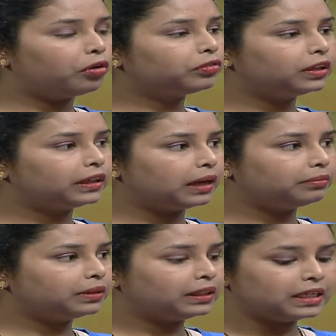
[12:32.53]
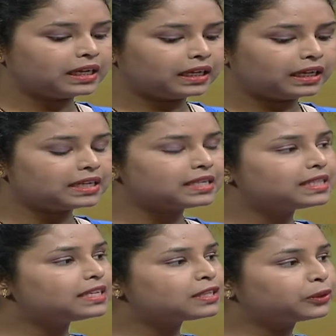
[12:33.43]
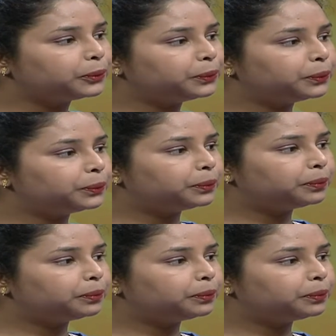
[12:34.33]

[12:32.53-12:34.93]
of the time. Is this true?